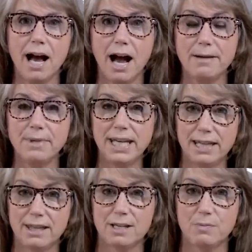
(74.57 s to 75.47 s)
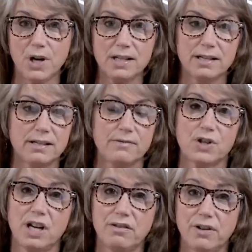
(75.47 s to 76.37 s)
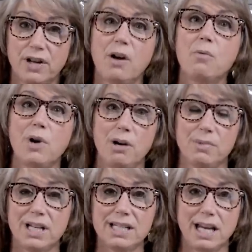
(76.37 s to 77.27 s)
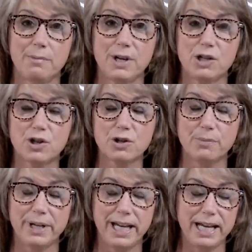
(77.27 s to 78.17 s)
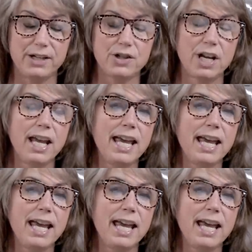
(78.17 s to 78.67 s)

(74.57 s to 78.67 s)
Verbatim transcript: I'm in this process of trying to figure out where I'm going to take my journal page